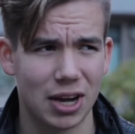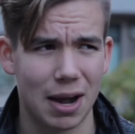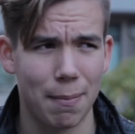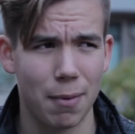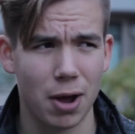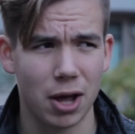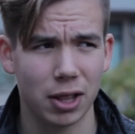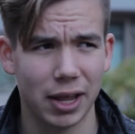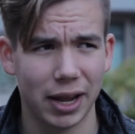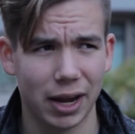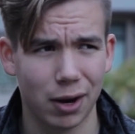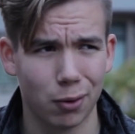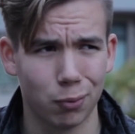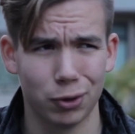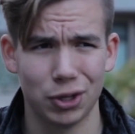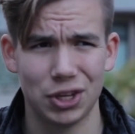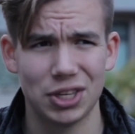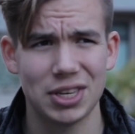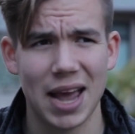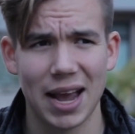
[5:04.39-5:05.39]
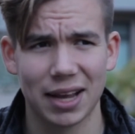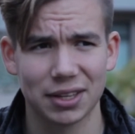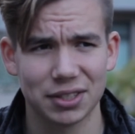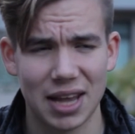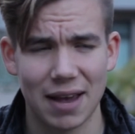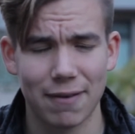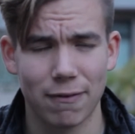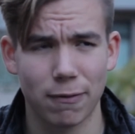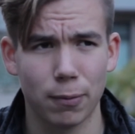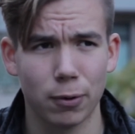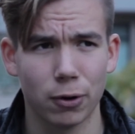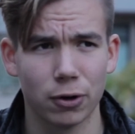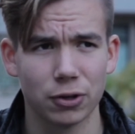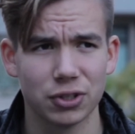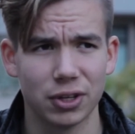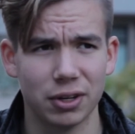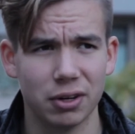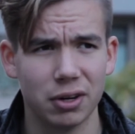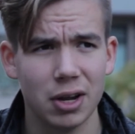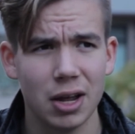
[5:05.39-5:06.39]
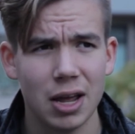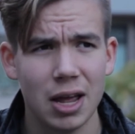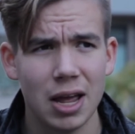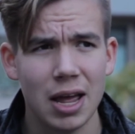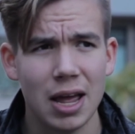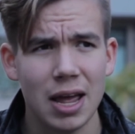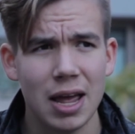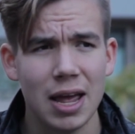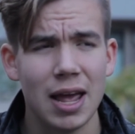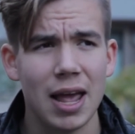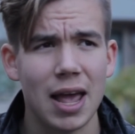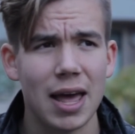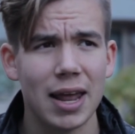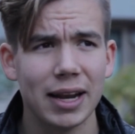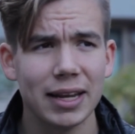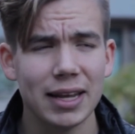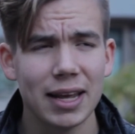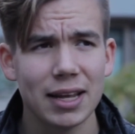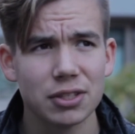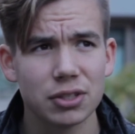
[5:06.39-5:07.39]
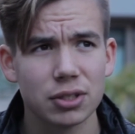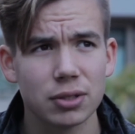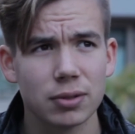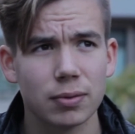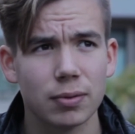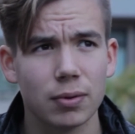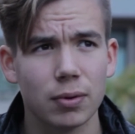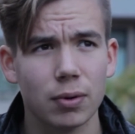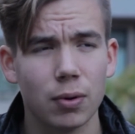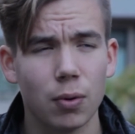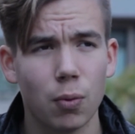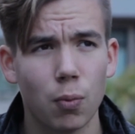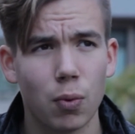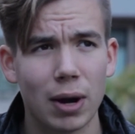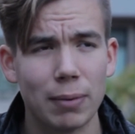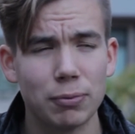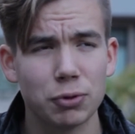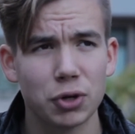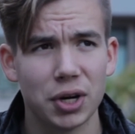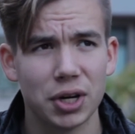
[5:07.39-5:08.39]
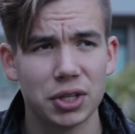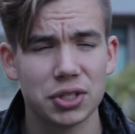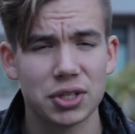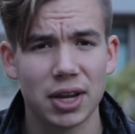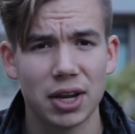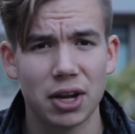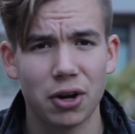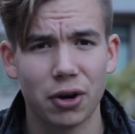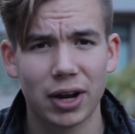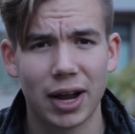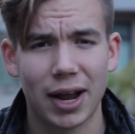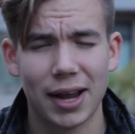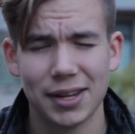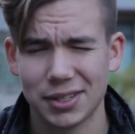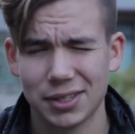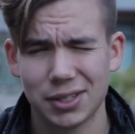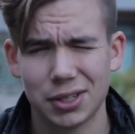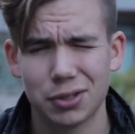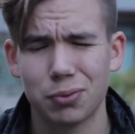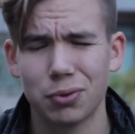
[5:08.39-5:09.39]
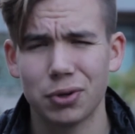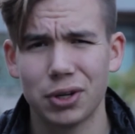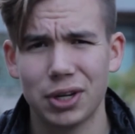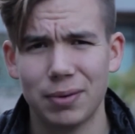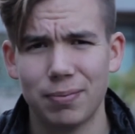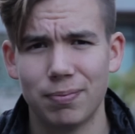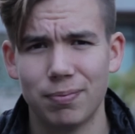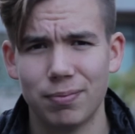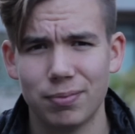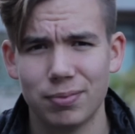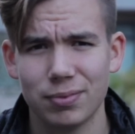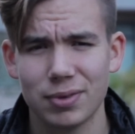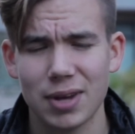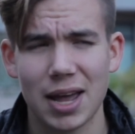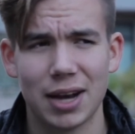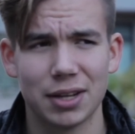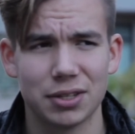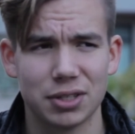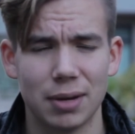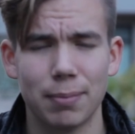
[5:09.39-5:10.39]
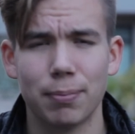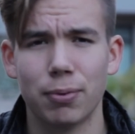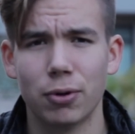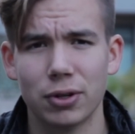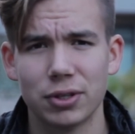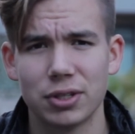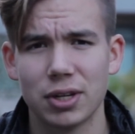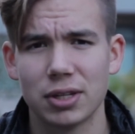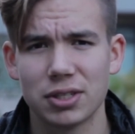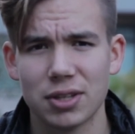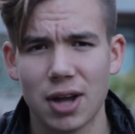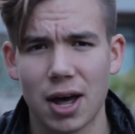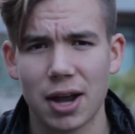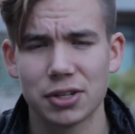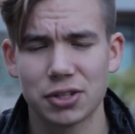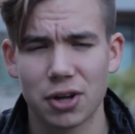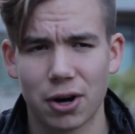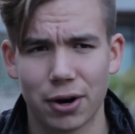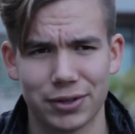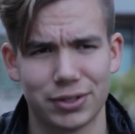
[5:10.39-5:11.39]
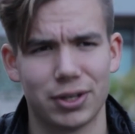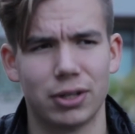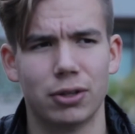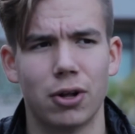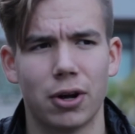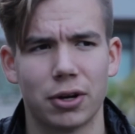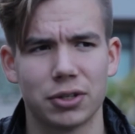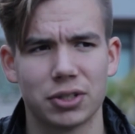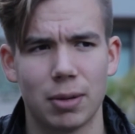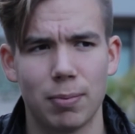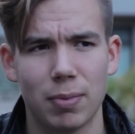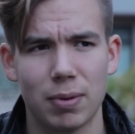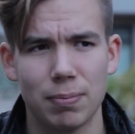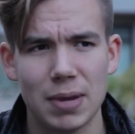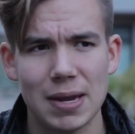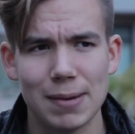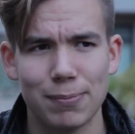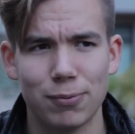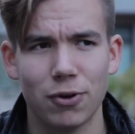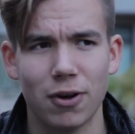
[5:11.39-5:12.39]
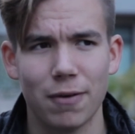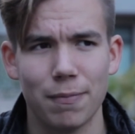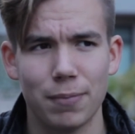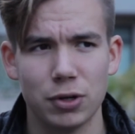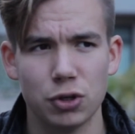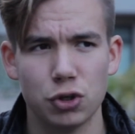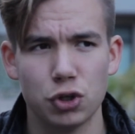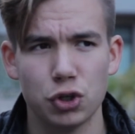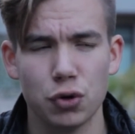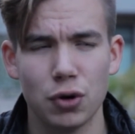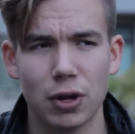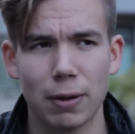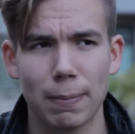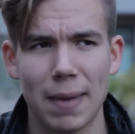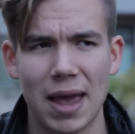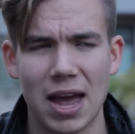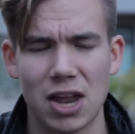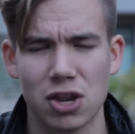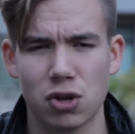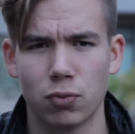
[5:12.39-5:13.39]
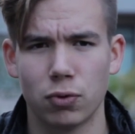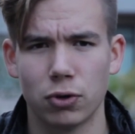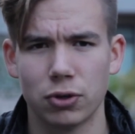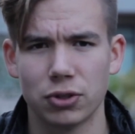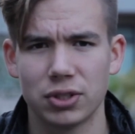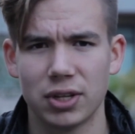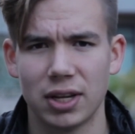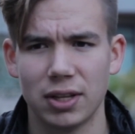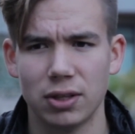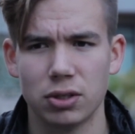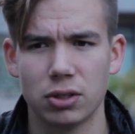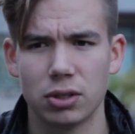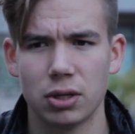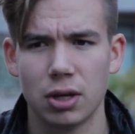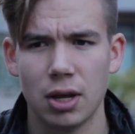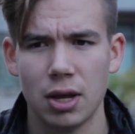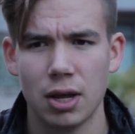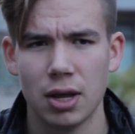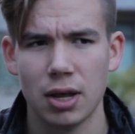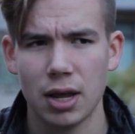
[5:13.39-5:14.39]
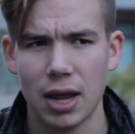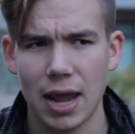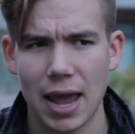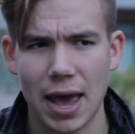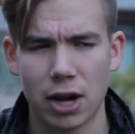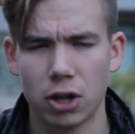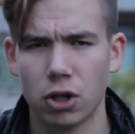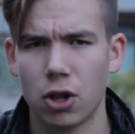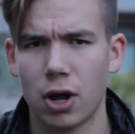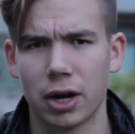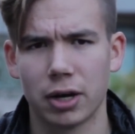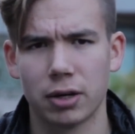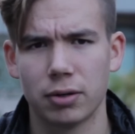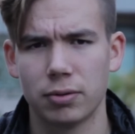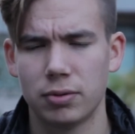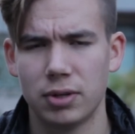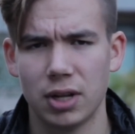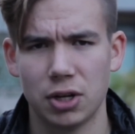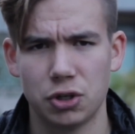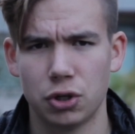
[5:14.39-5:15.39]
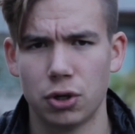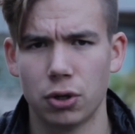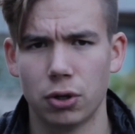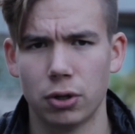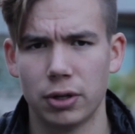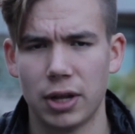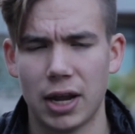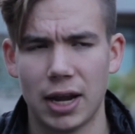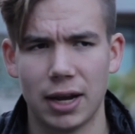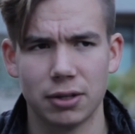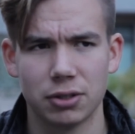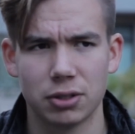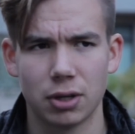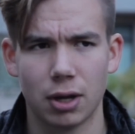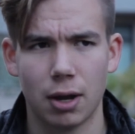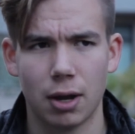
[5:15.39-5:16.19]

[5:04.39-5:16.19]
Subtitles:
I'm not like a really tech savvy person. And I guess what I'm trying to say here, guys, is it's really kind of simple. It's not as hard as it looks. I mean, people have been shooting manual since analog digital days.